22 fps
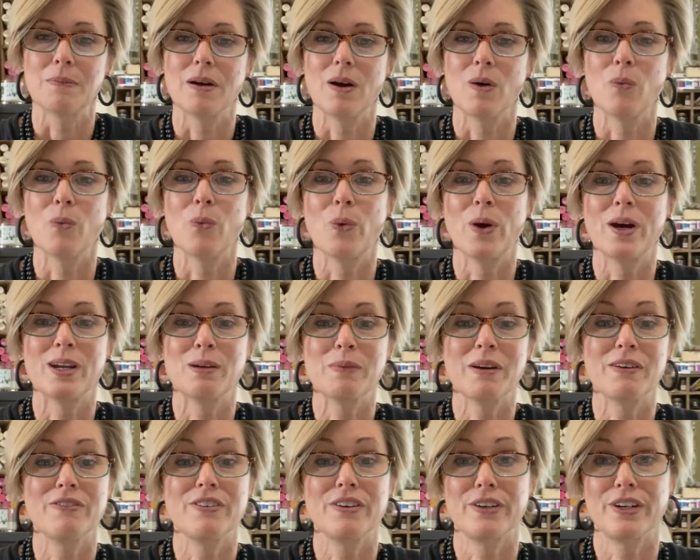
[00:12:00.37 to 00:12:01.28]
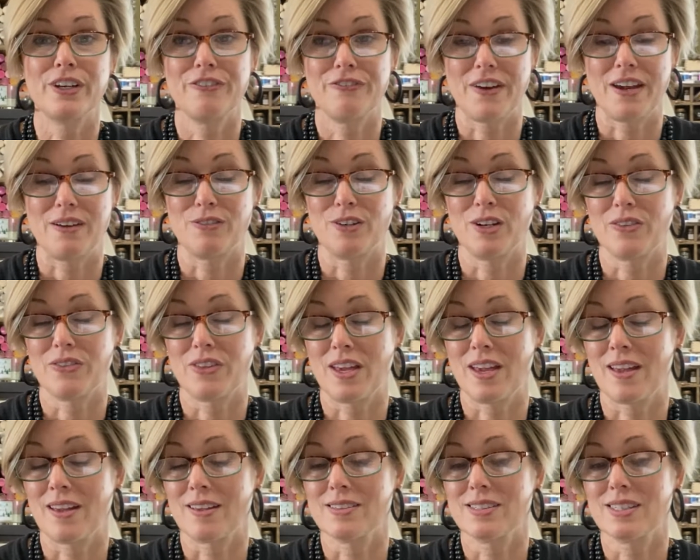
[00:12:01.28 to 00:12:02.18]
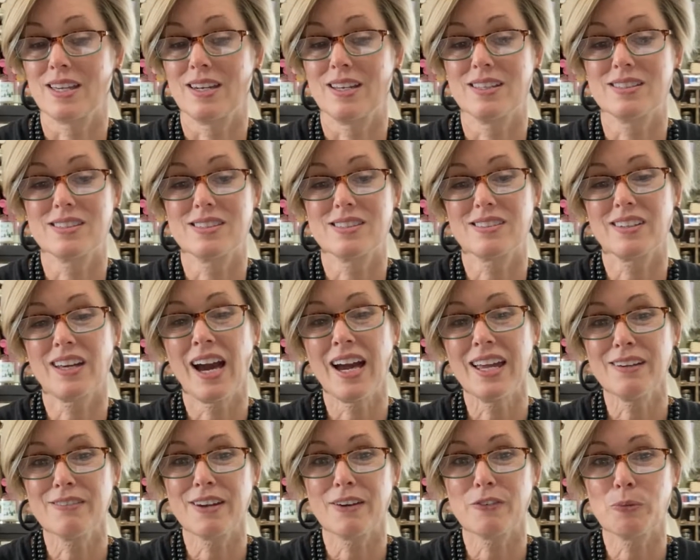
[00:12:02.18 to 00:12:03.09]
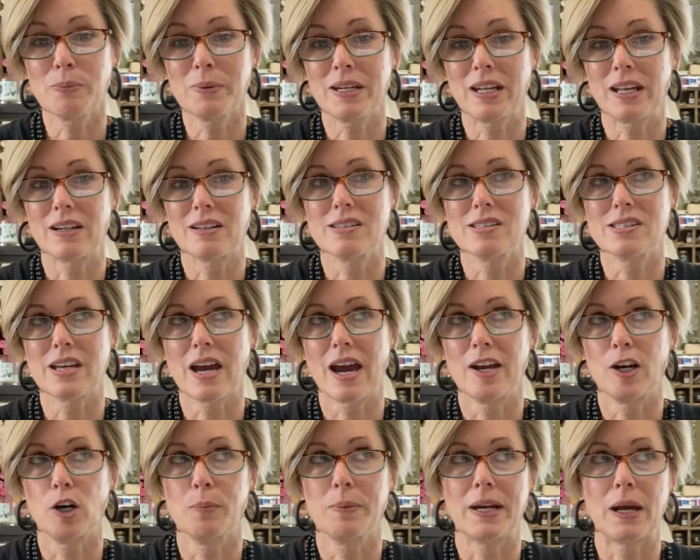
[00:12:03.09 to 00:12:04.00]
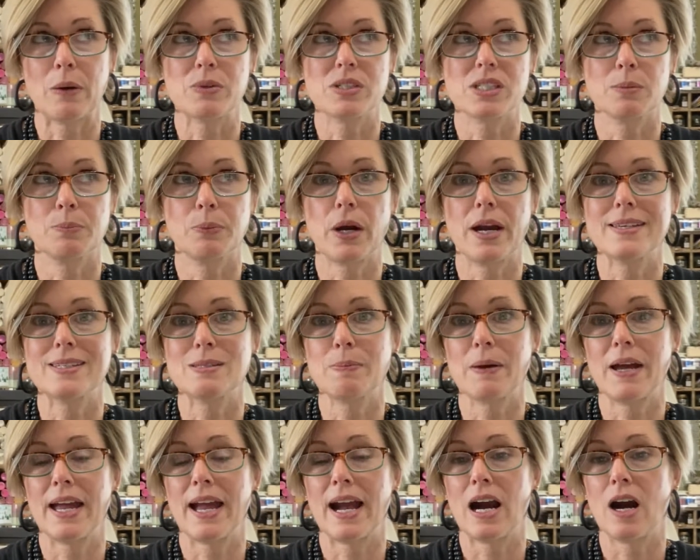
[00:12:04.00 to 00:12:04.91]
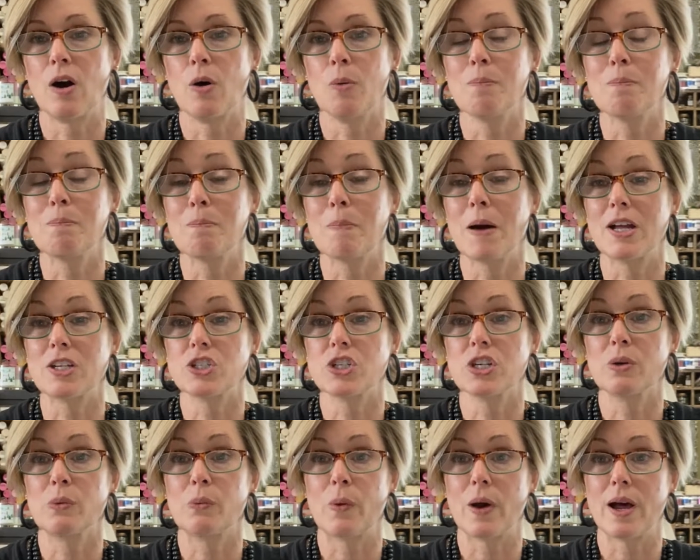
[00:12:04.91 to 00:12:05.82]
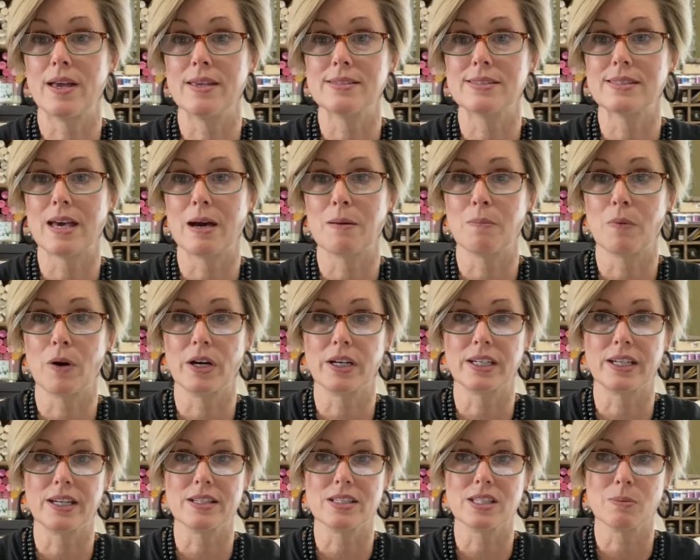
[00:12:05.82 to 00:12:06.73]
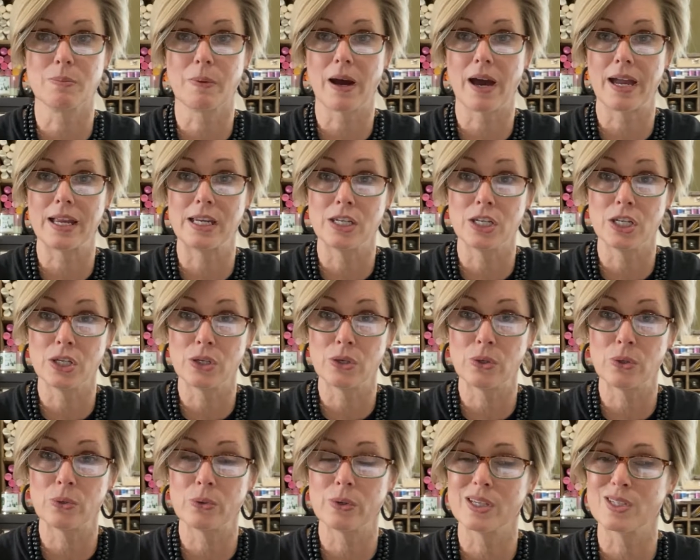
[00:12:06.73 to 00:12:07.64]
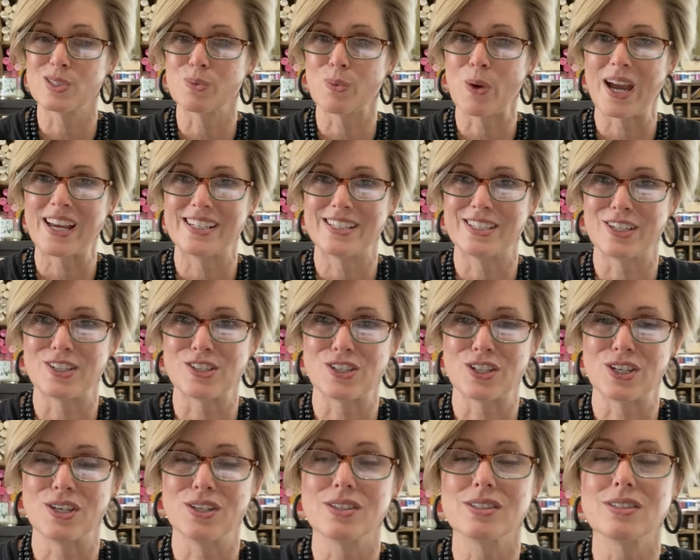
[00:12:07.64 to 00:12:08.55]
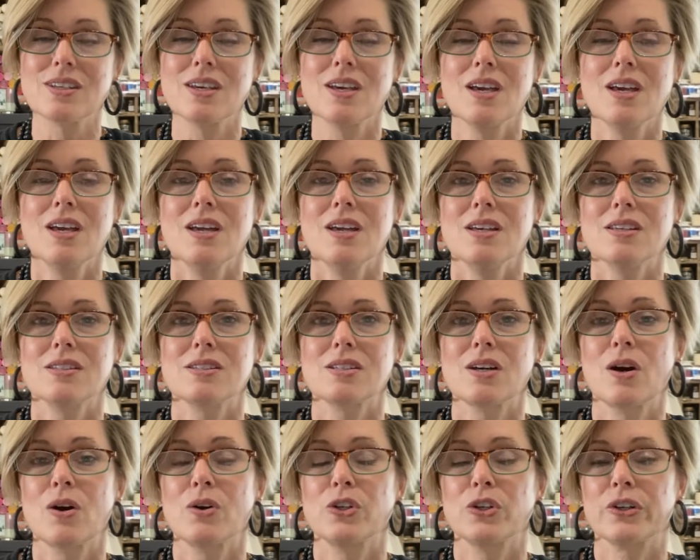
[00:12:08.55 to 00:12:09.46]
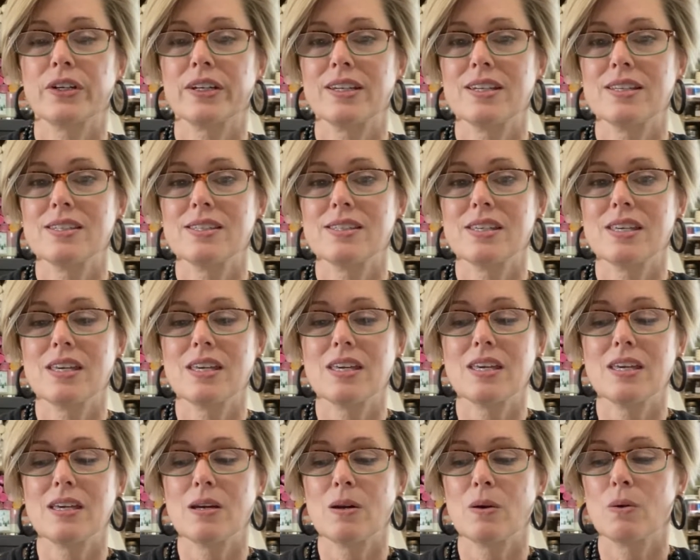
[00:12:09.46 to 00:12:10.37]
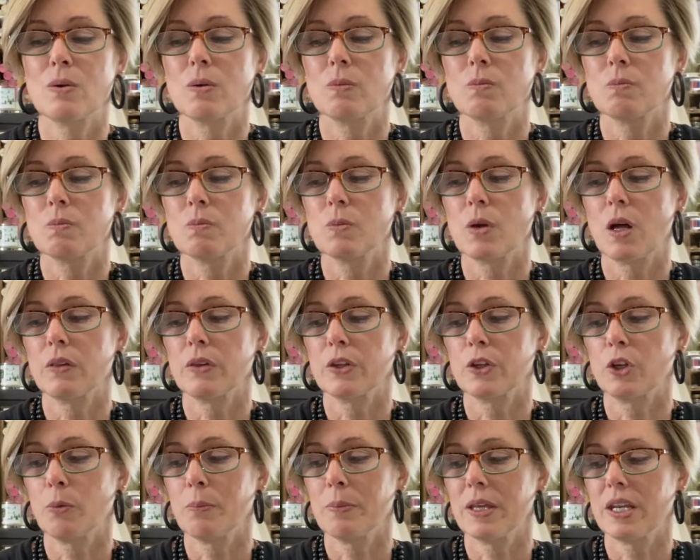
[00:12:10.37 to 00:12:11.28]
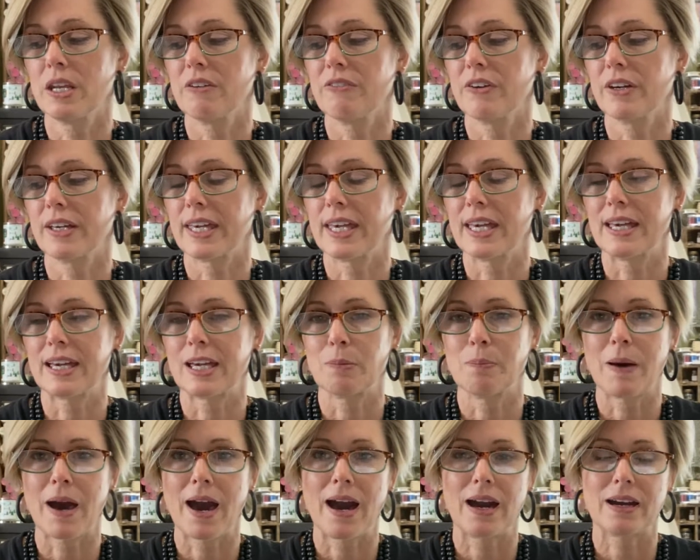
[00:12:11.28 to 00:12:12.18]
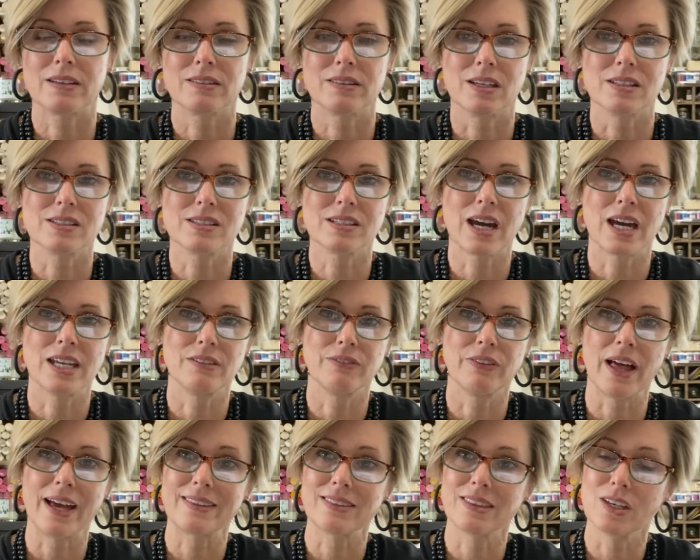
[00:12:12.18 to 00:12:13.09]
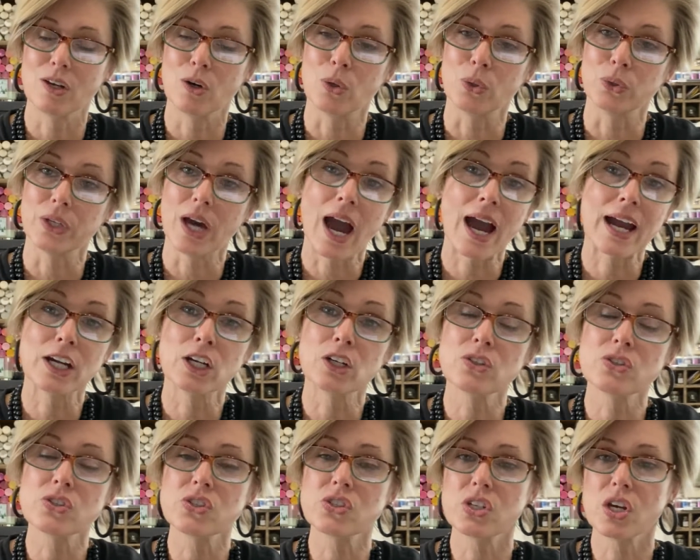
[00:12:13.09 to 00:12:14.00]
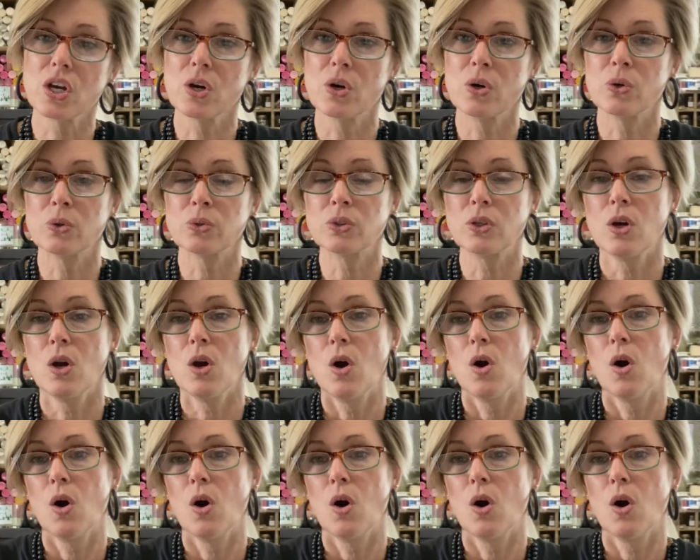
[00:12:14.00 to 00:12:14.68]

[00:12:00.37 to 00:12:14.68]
One of my very favorite things, and it's kind of never been out of style, but I was surprised by how much it was at Market to buy new, is white dishes. So you're gonna see a little bit of a kickback that's kind of like the old ironstone